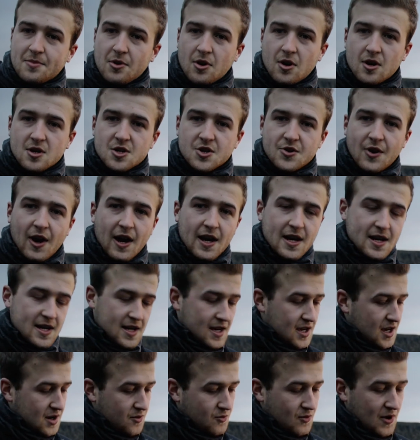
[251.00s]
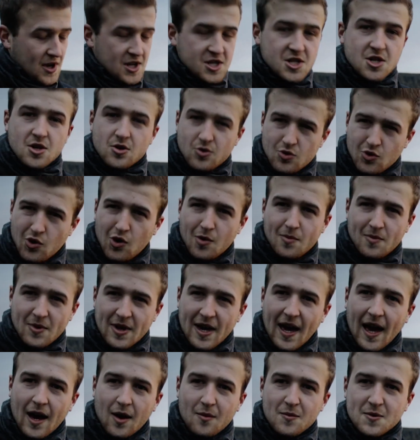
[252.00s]
portrait, which
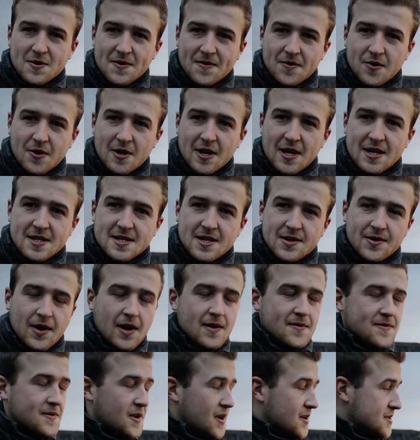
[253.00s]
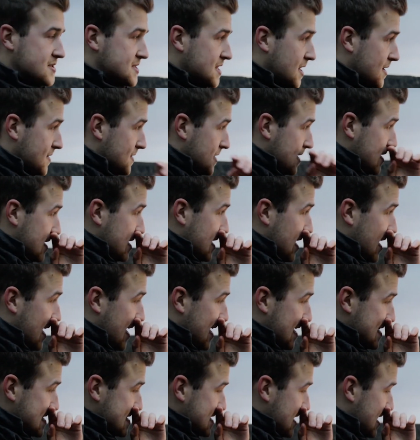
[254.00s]
normally helps for an Instagram photo,
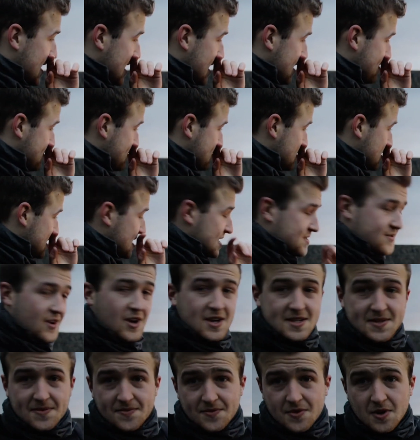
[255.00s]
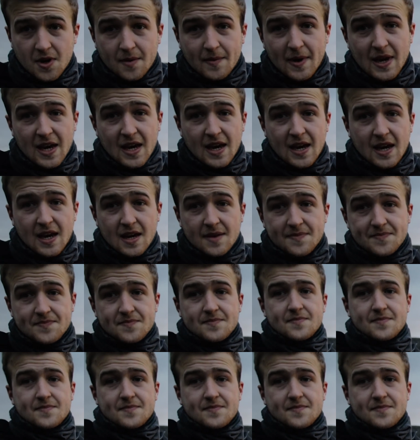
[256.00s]
and these rocks in front of me here